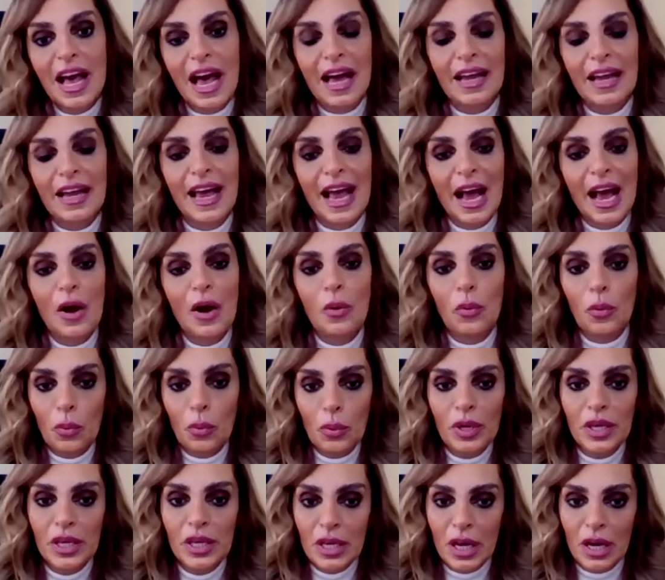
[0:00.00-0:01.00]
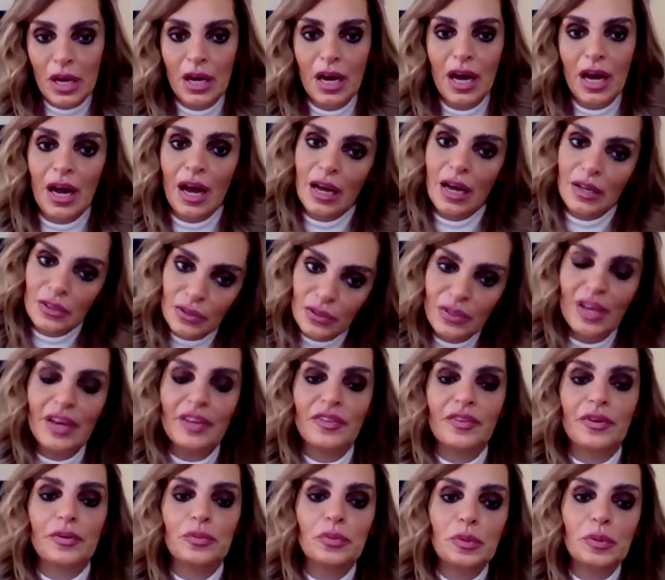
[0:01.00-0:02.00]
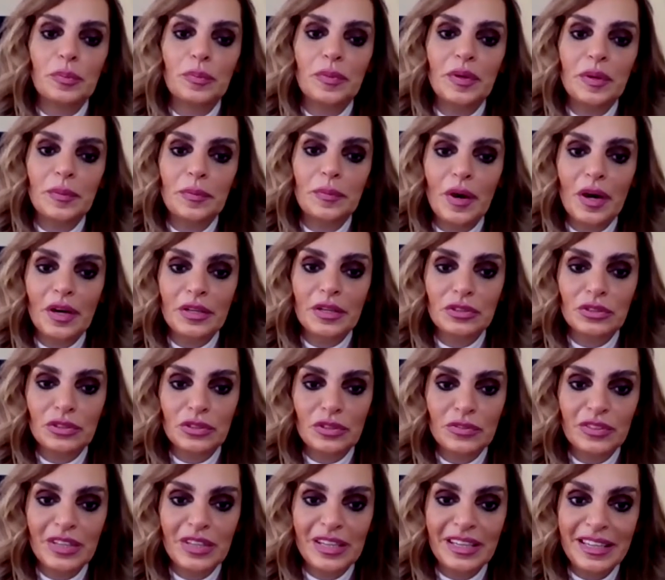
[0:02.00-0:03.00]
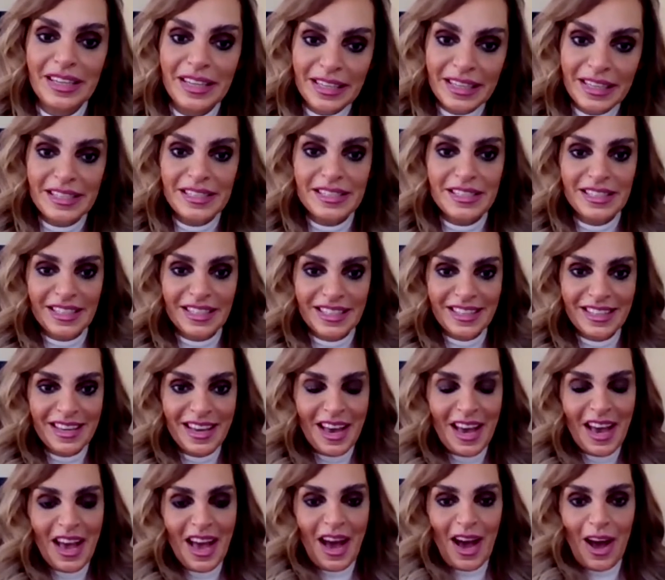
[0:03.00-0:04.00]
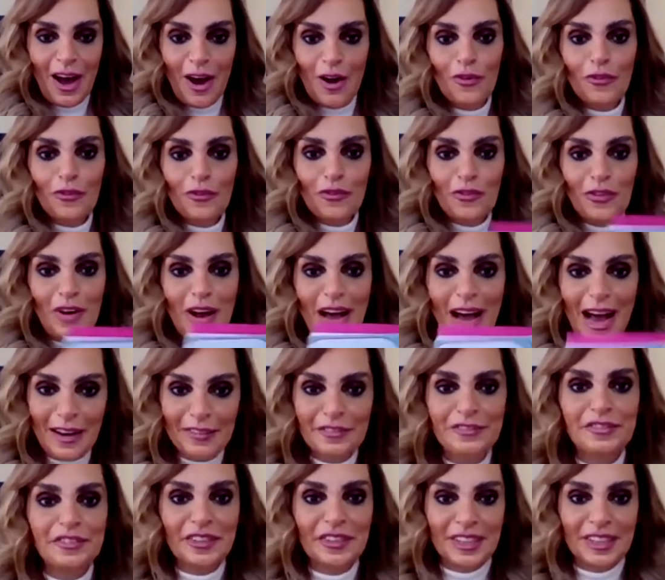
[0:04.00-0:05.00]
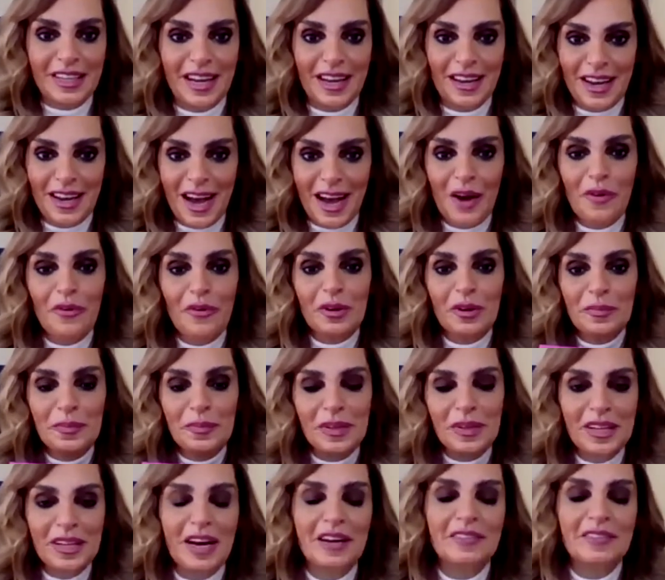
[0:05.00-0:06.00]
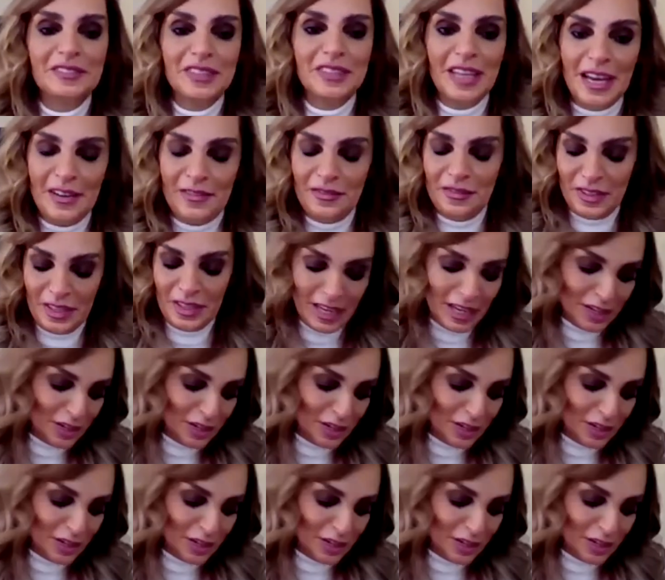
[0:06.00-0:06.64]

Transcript: and how we together will be part of the legacy of Africa, our beloved Africa.